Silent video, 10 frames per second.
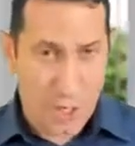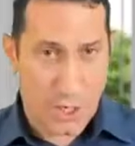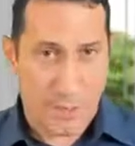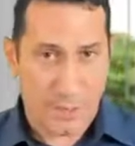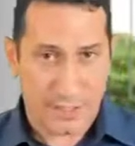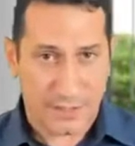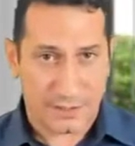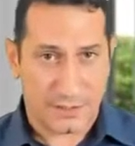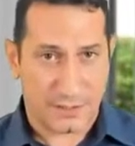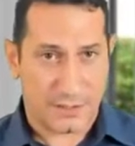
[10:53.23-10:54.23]
But
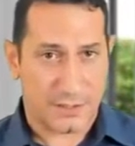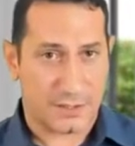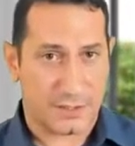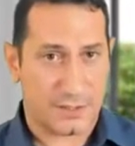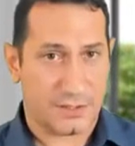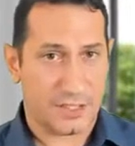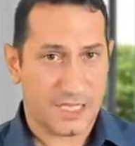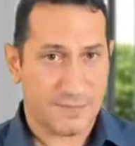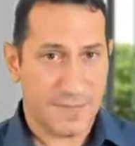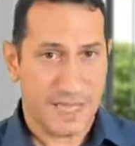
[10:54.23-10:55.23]
let's
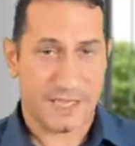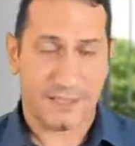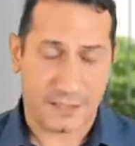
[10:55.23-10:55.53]
make